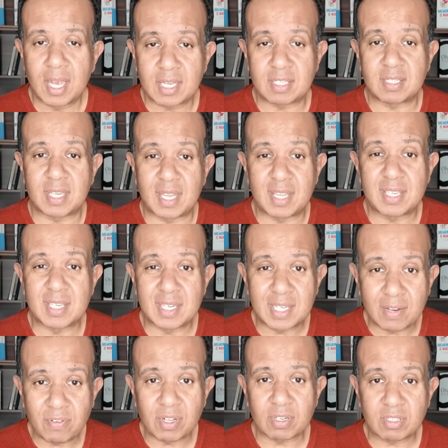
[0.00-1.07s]
As I say, this is a
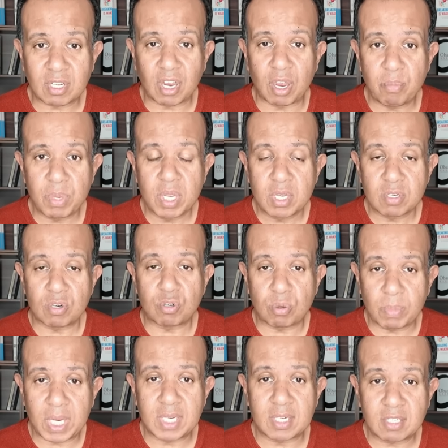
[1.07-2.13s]
difficult time, it's a
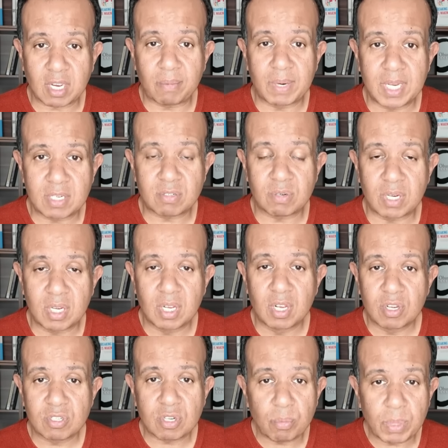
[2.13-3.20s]
traumatic time in history,
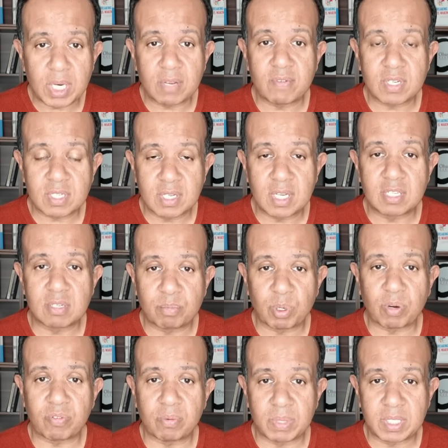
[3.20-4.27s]
so many of us need
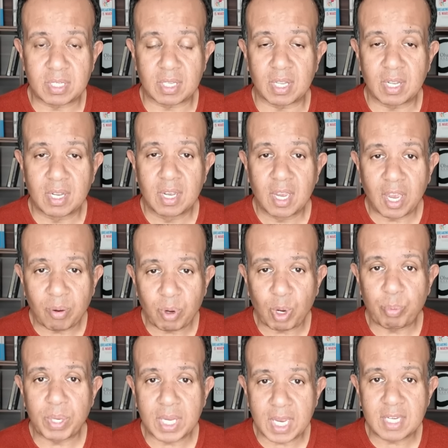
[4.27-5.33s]
support from each other. I'm
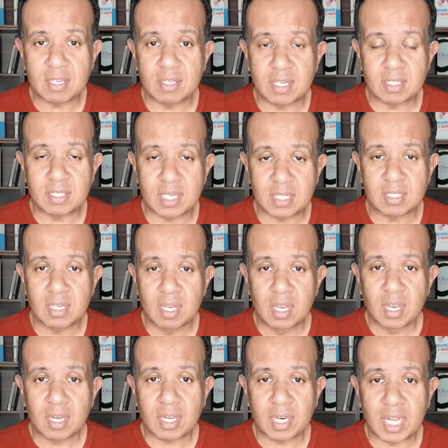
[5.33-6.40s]
hoping each of these things
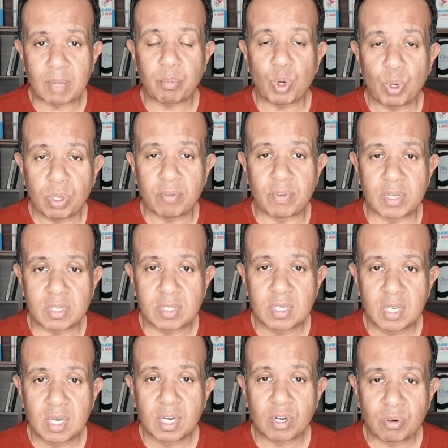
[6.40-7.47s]
can help all of us
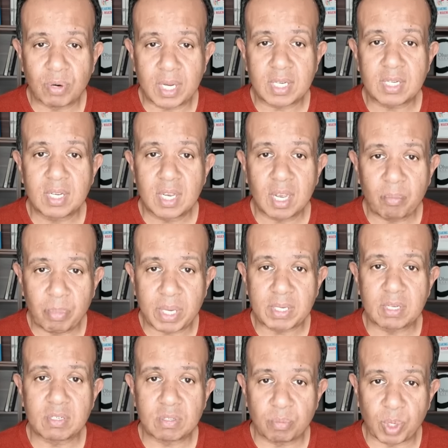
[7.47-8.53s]
create a
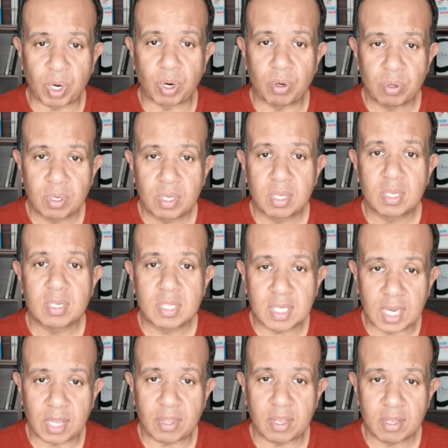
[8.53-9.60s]
better tomorrow
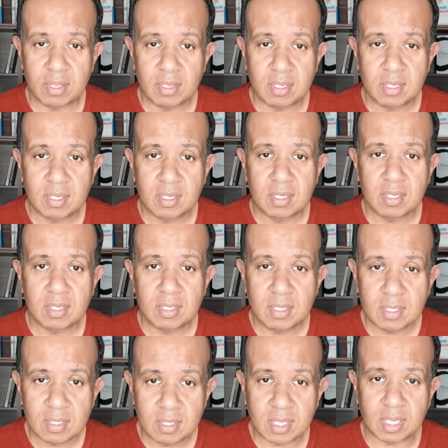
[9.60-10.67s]
together.
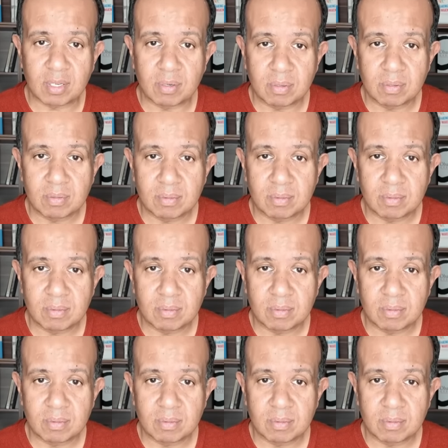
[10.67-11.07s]
Thank you.